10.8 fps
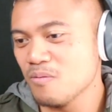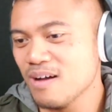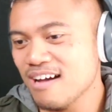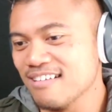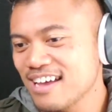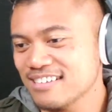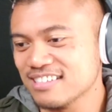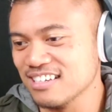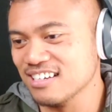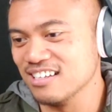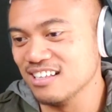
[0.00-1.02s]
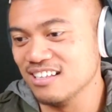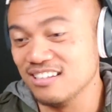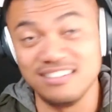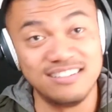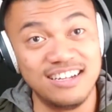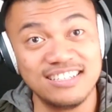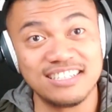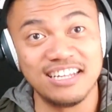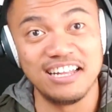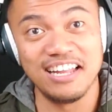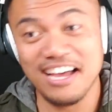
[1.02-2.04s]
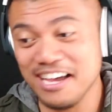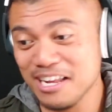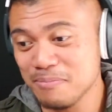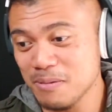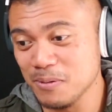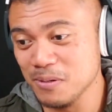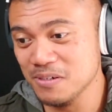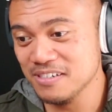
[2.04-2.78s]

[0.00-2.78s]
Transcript: Wow, that's a that's a lot of people.